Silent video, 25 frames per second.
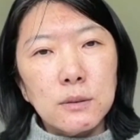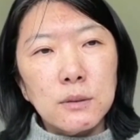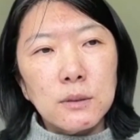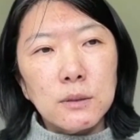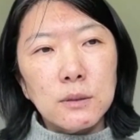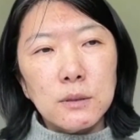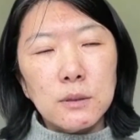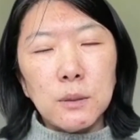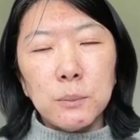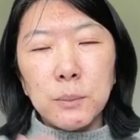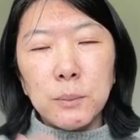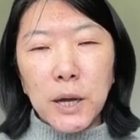
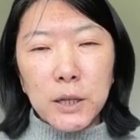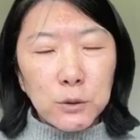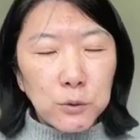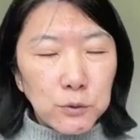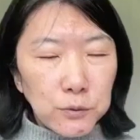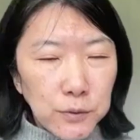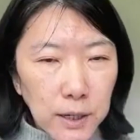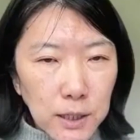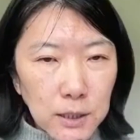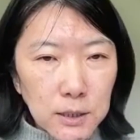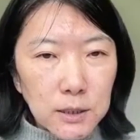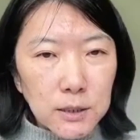the
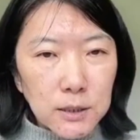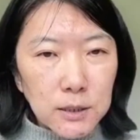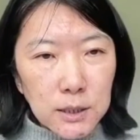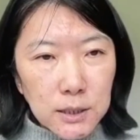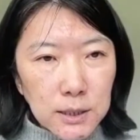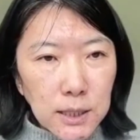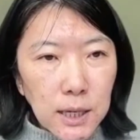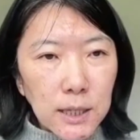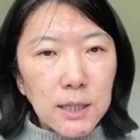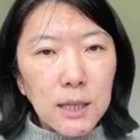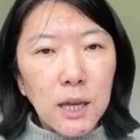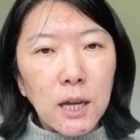manufacturer
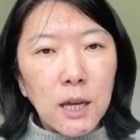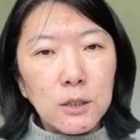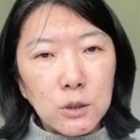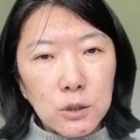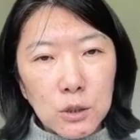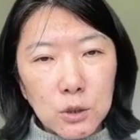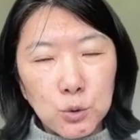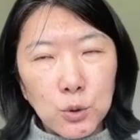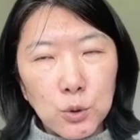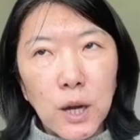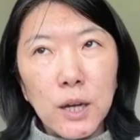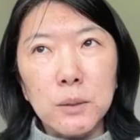decide on the
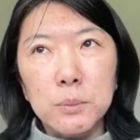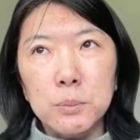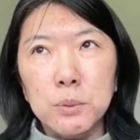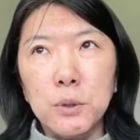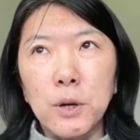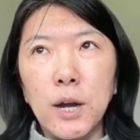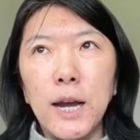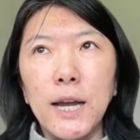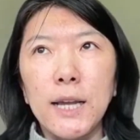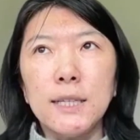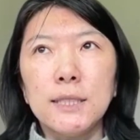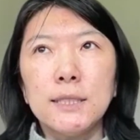drug
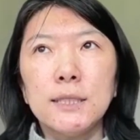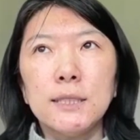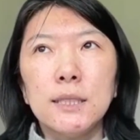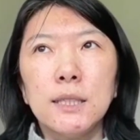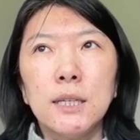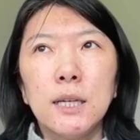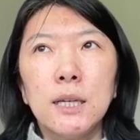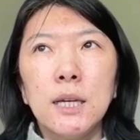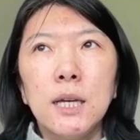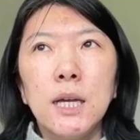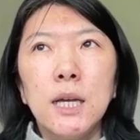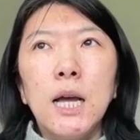price?
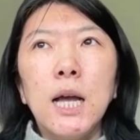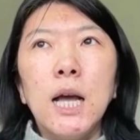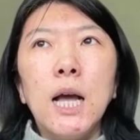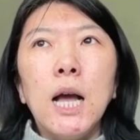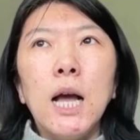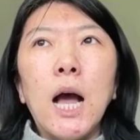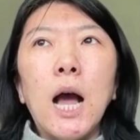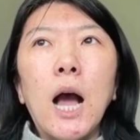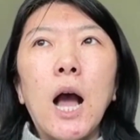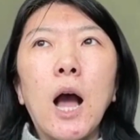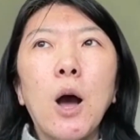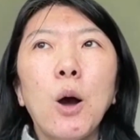
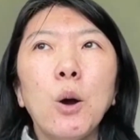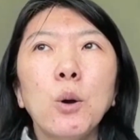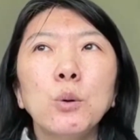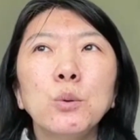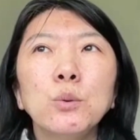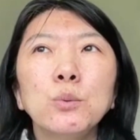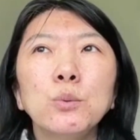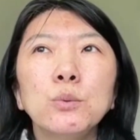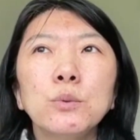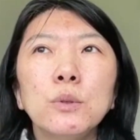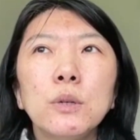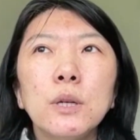
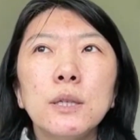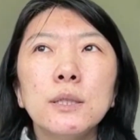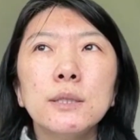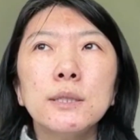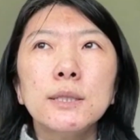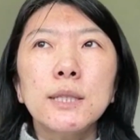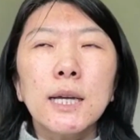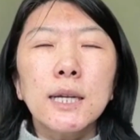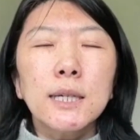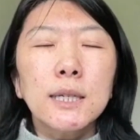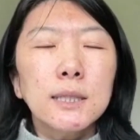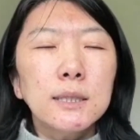
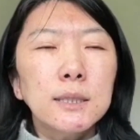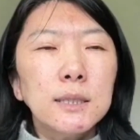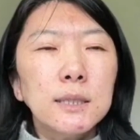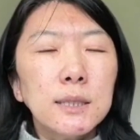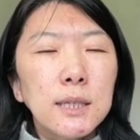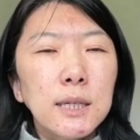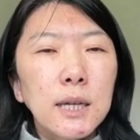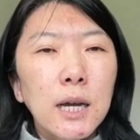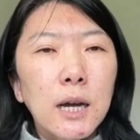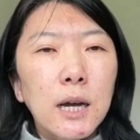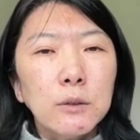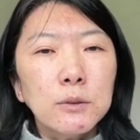
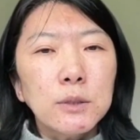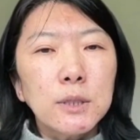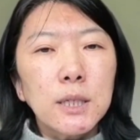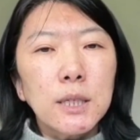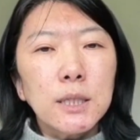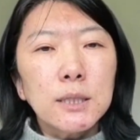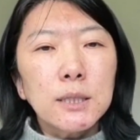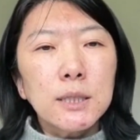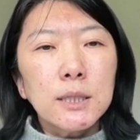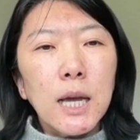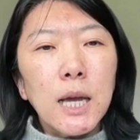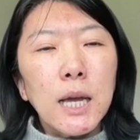Secondly, how
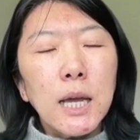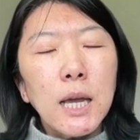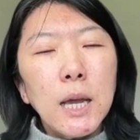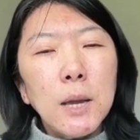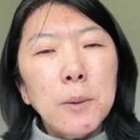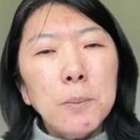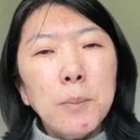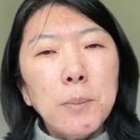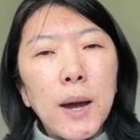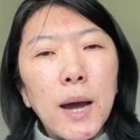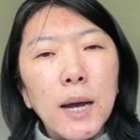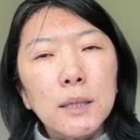does that
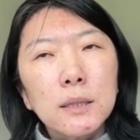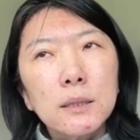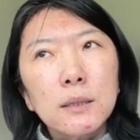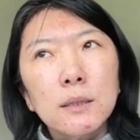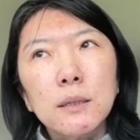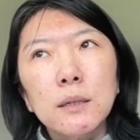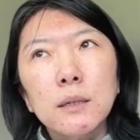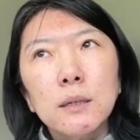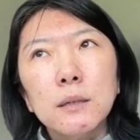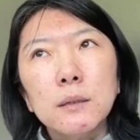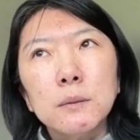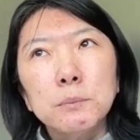impact
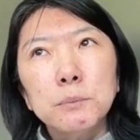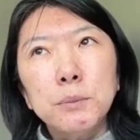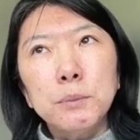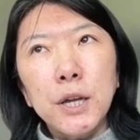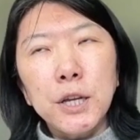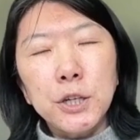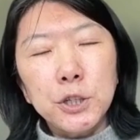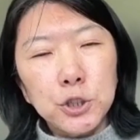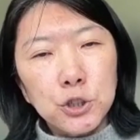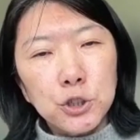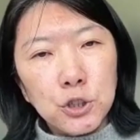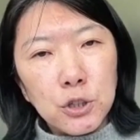a
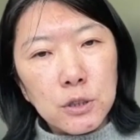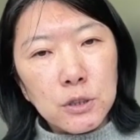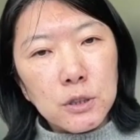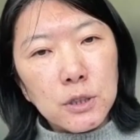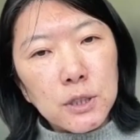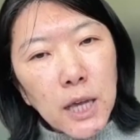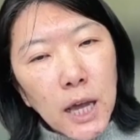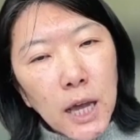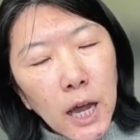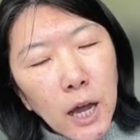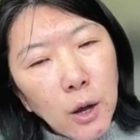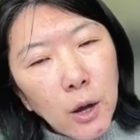patient's
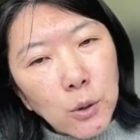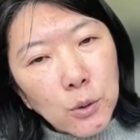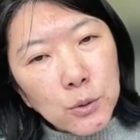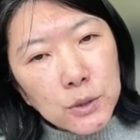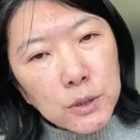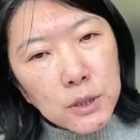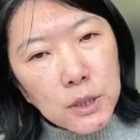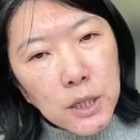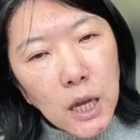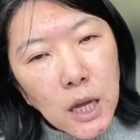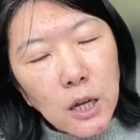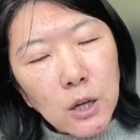
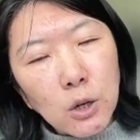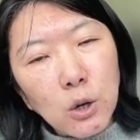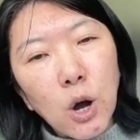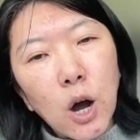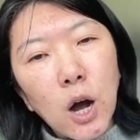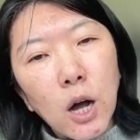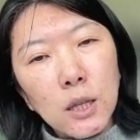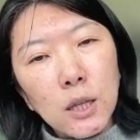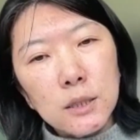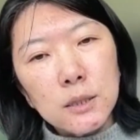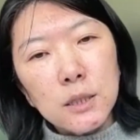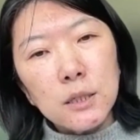health and
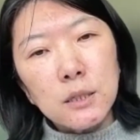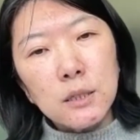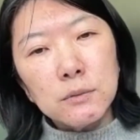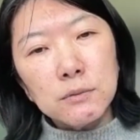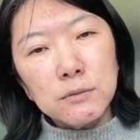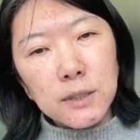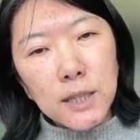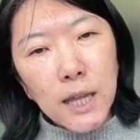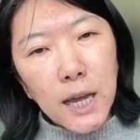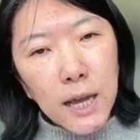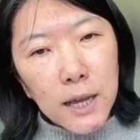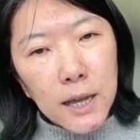quality of
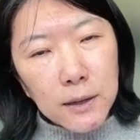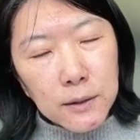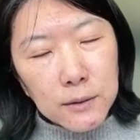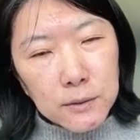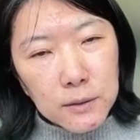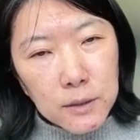life?